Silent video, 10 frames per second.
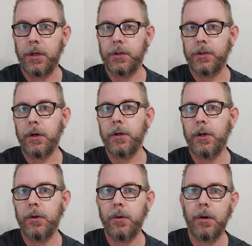show
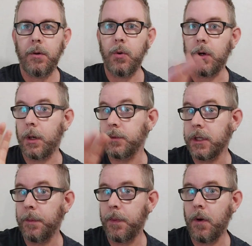you what comes
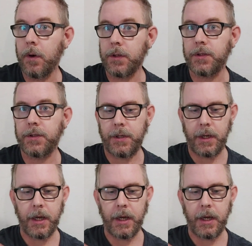in the box